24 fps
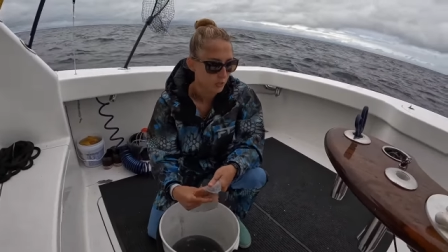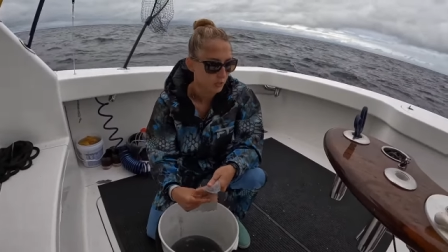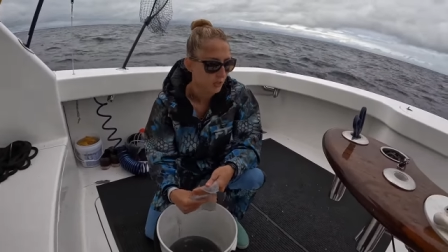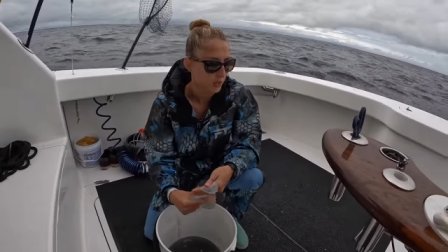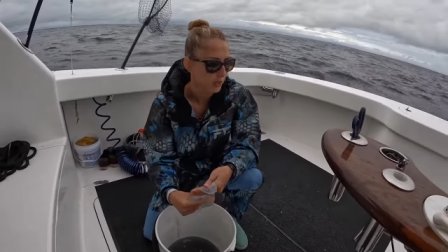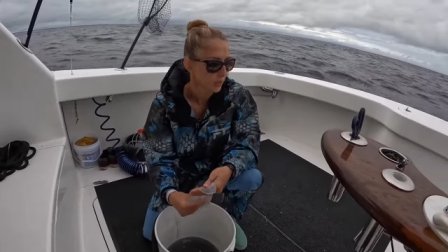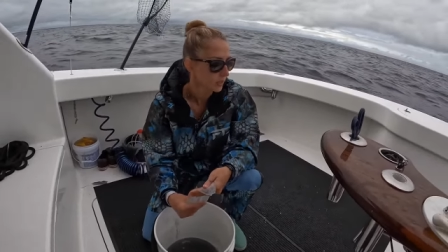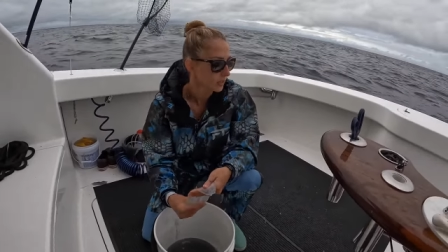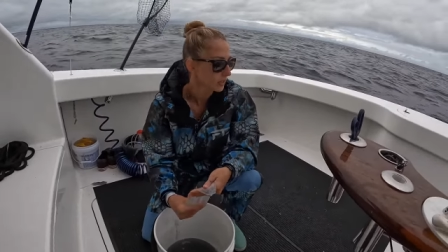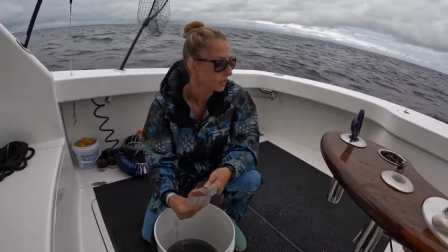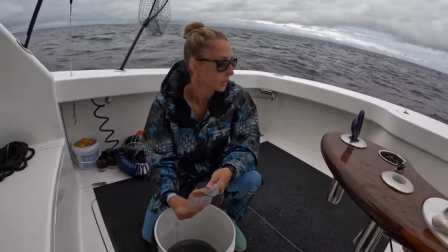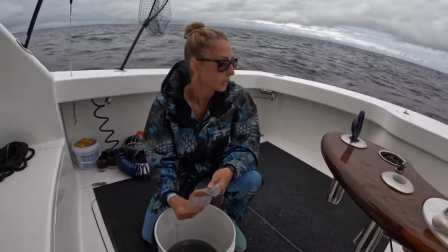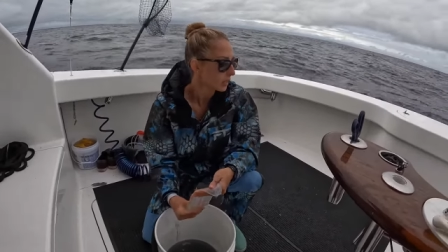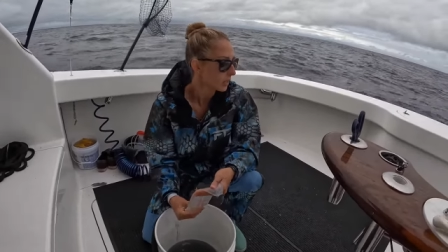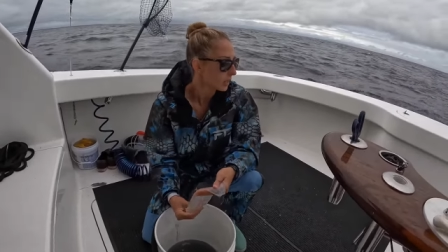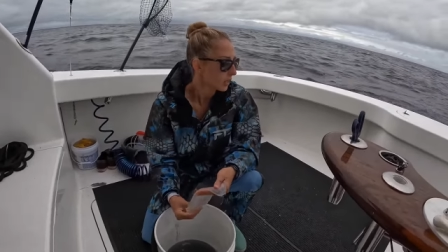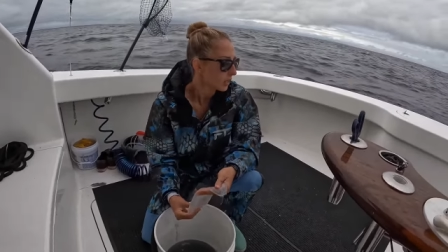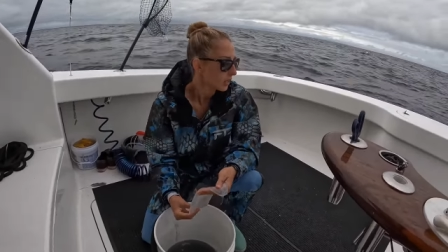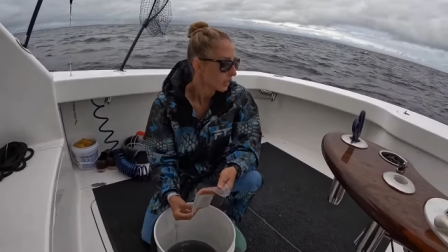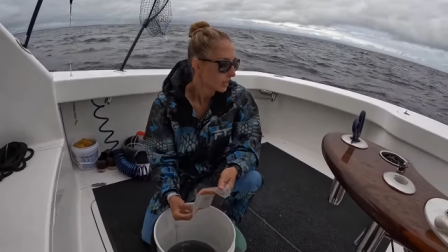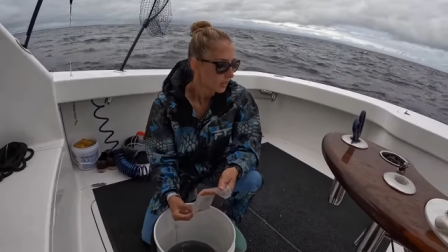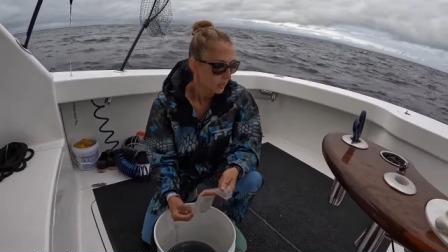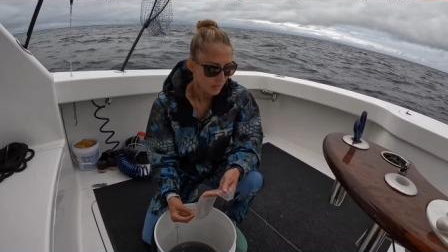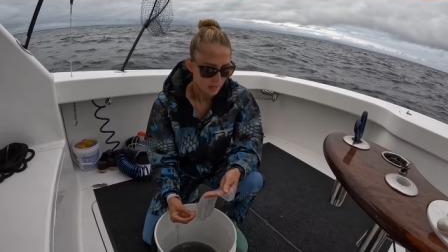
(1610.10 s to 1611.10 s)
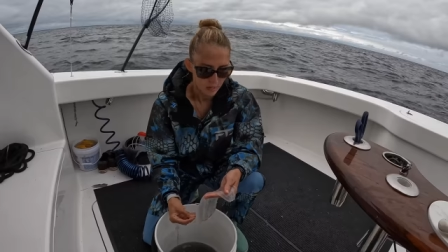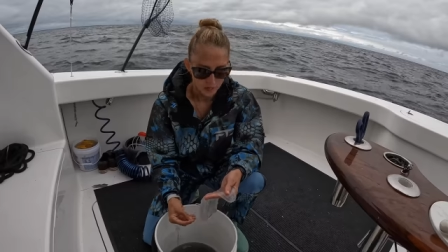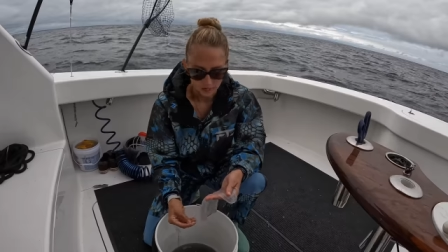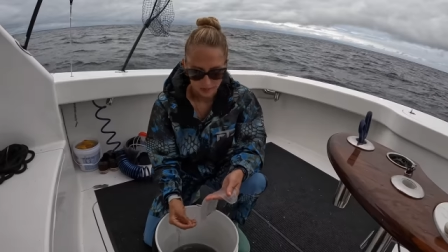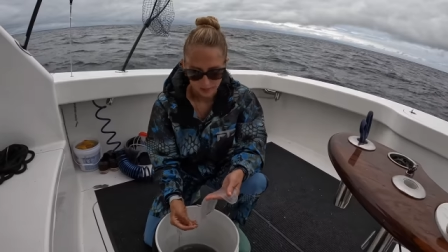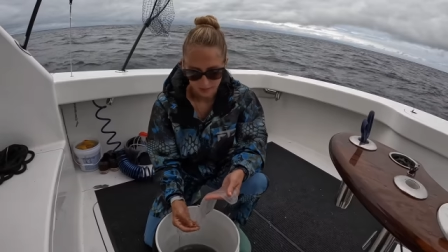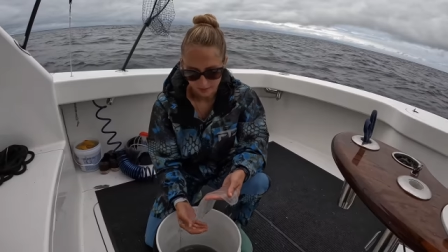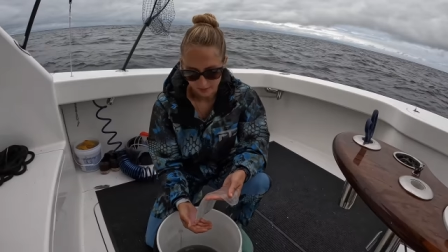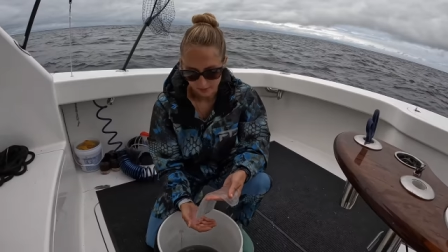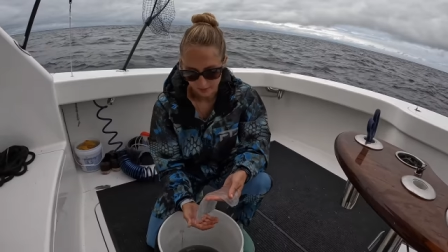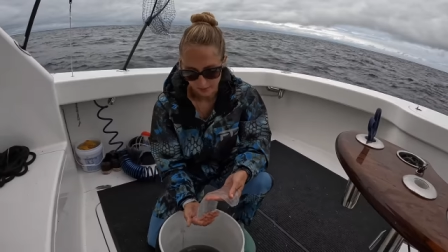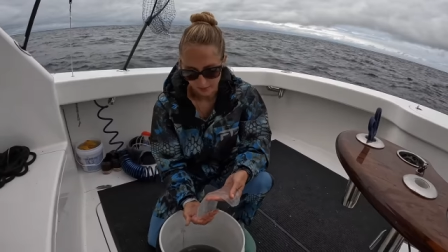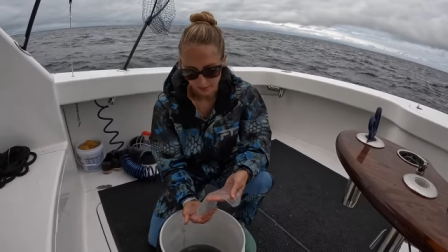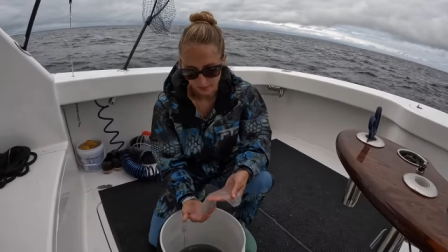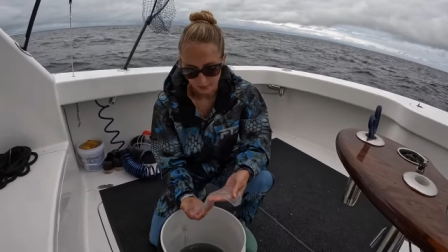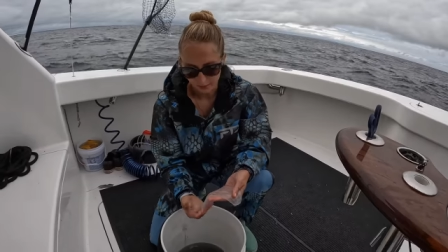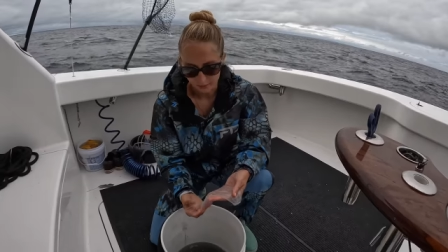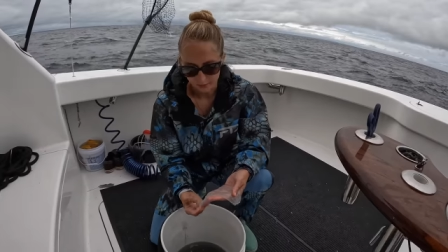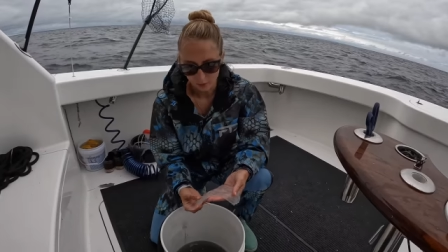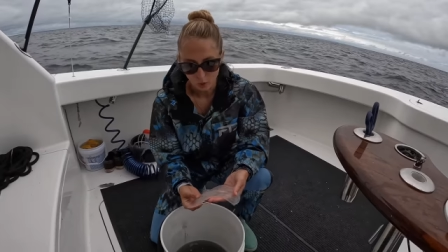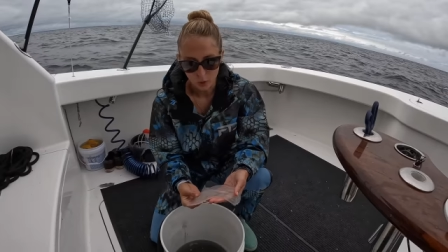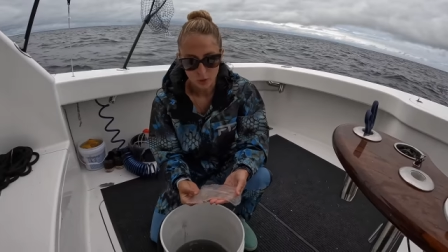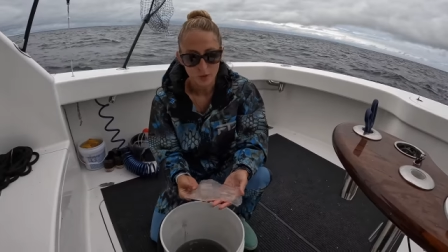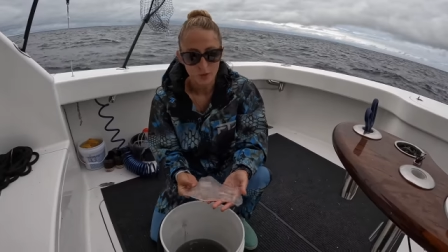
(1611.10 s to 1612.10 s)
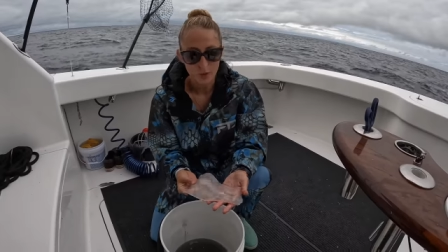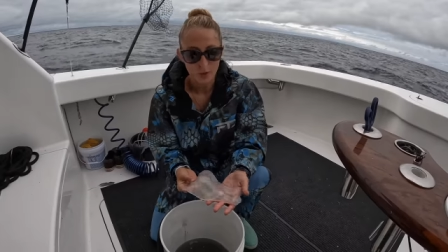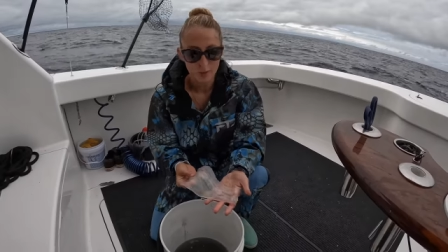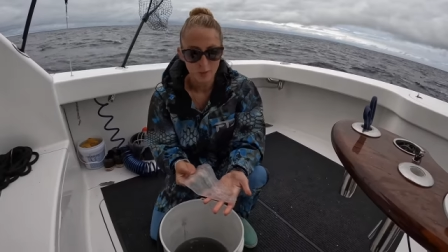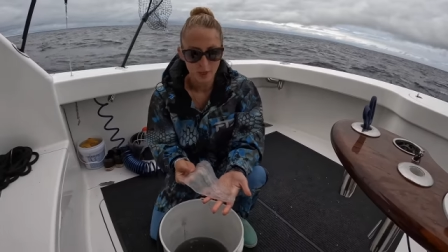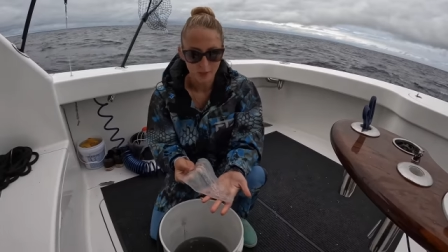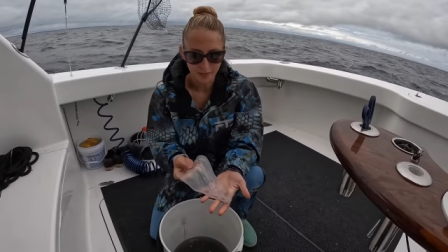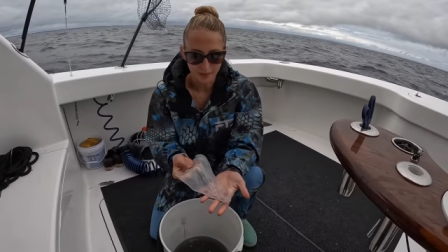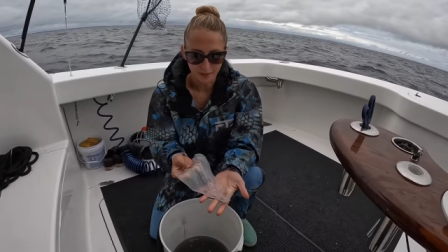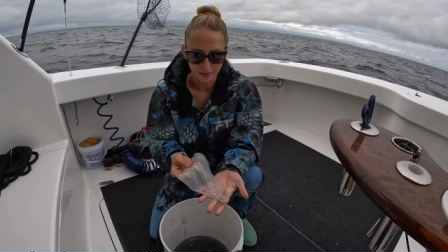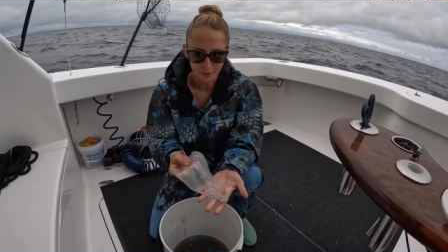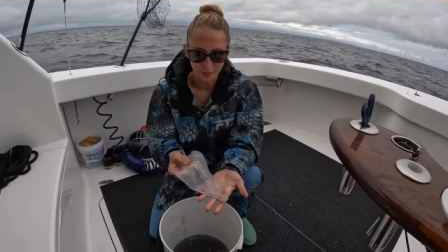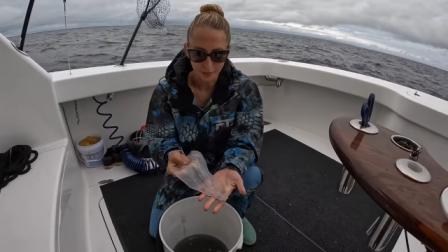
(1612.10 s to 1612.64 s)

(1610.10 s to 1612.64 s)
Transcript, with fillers: tuna and um, go from there.